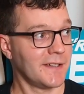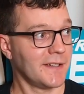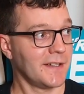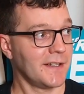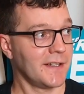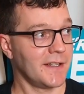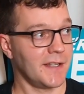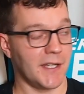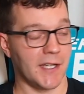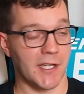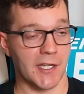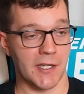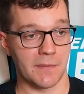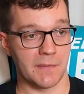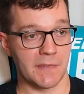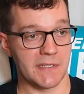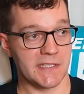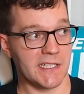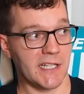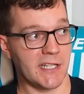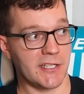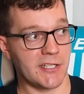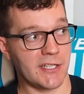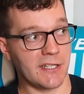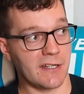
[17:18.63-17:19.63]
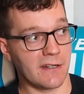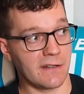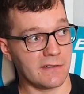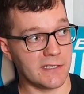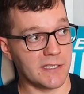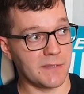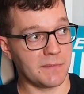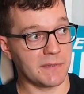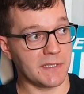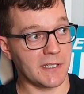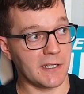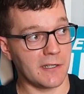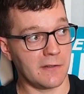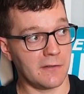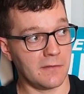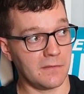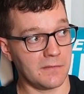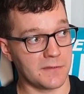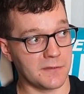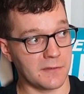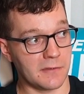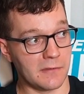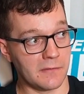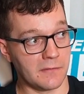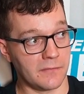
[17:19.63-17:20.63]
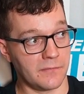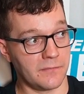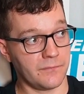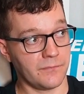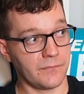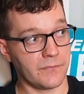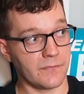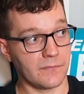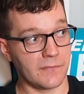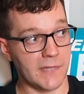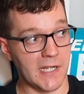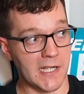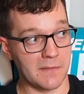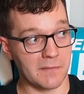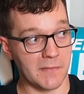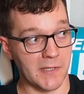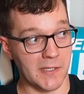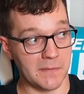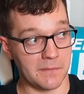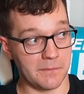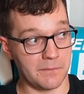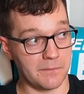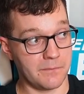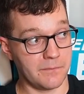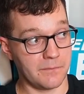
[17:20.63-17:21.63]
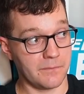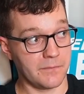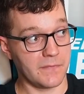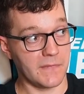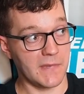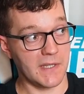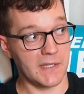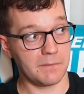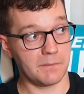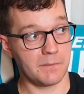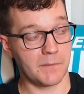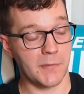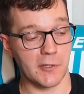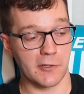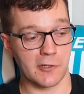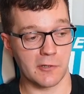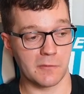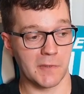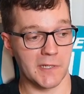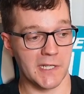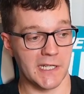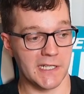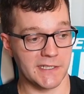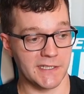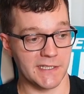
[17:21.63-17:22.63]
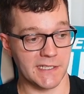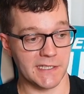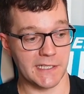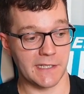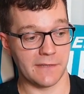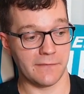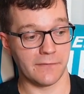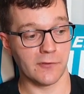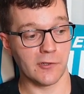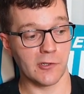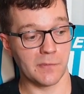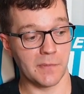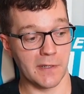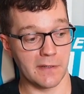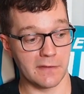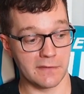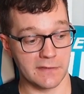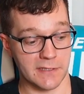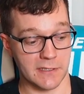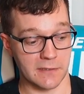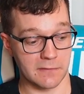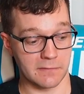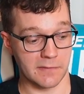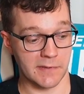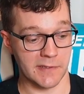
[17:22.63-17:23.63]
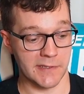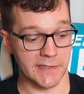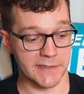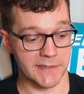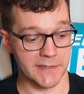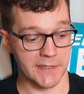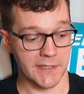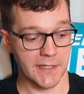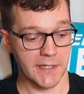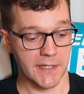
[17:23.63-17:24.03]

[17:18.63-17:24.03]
It's actually going to go sort of where my Pokemon N64 poster was,